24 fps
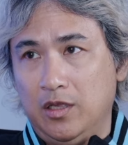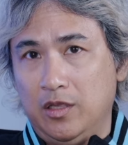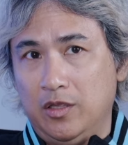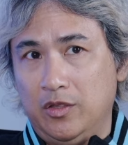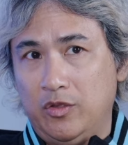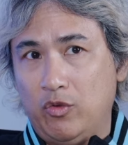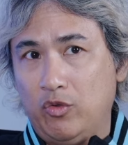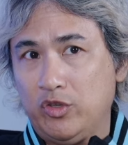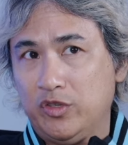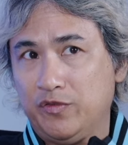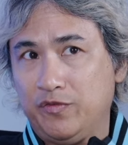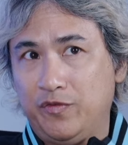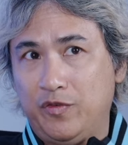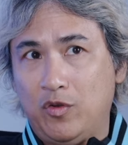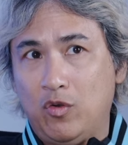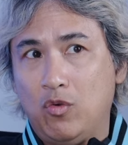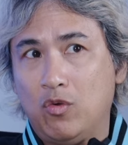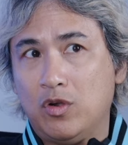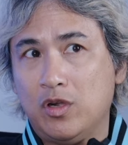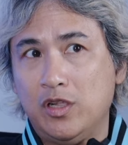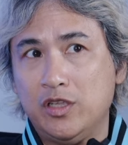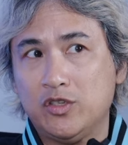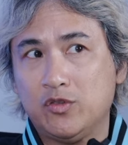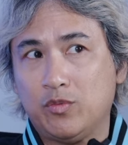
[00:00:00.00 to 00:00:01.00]
Those
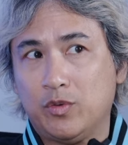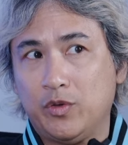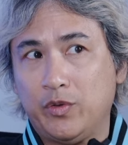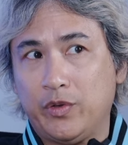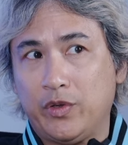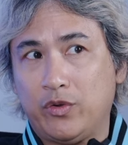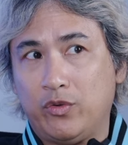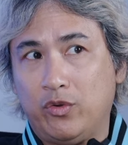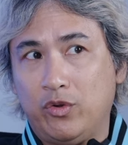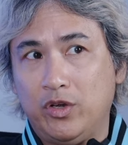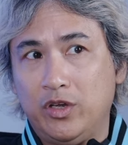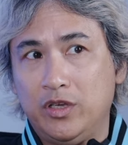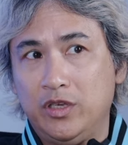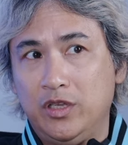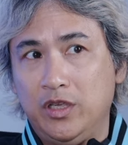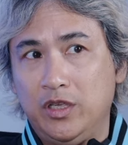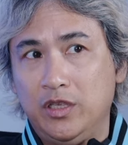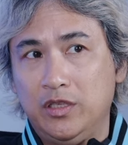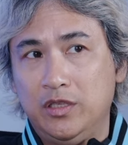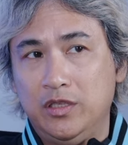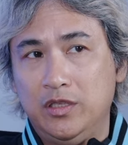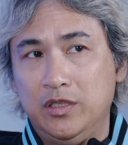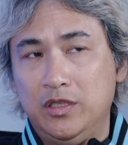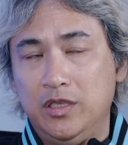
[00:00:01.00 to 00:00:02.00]
vocals were
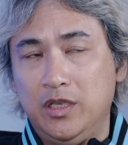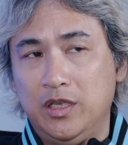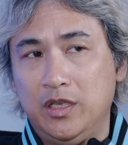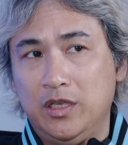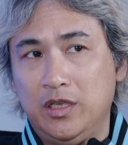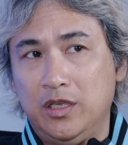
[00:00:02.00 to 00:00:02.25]
recorded